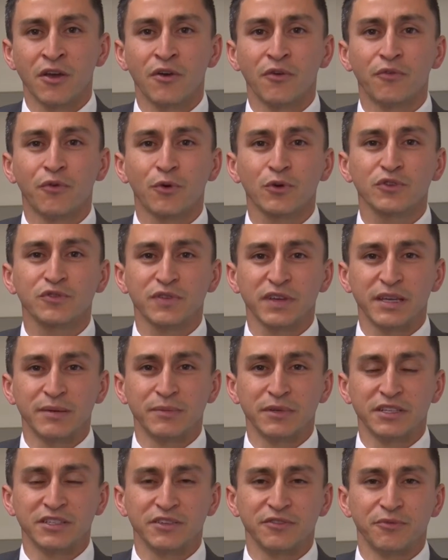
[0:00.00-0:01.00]
force
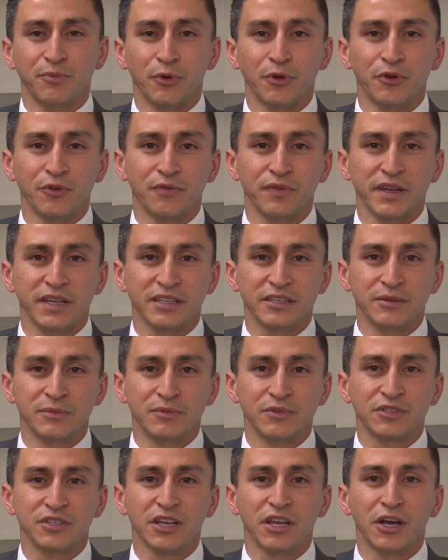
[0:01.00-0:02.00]
families of murder
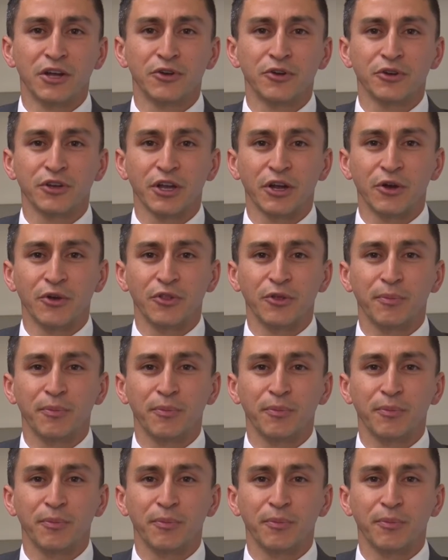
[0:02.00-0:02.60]
victims to undergo